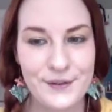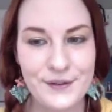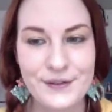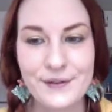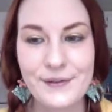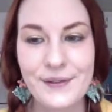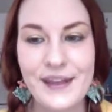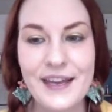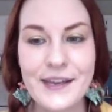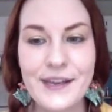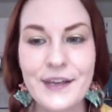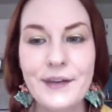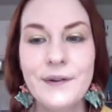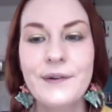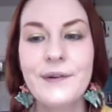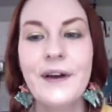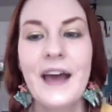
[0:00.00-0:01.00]
So thank
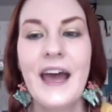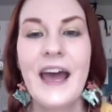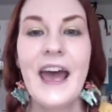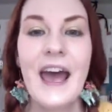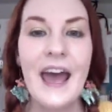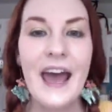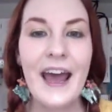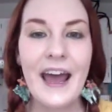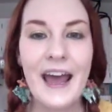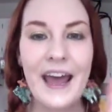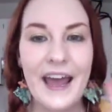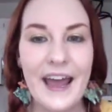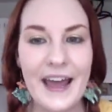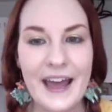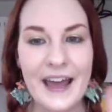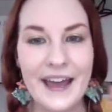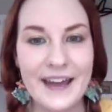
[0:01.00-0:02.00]
you,
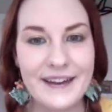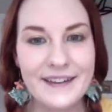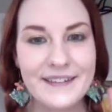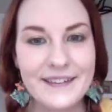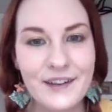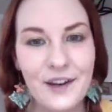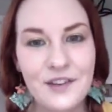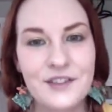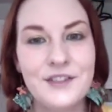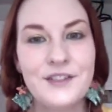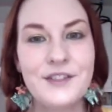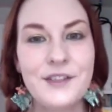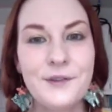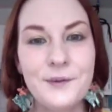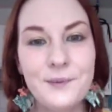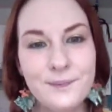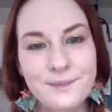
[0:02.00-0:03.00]
and talk to you
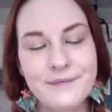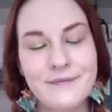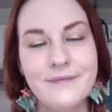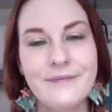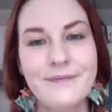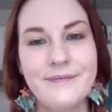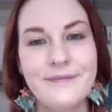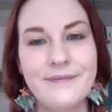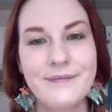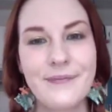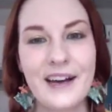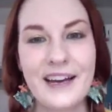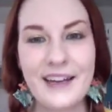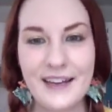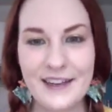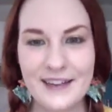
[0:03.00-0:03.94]
soon. Bye.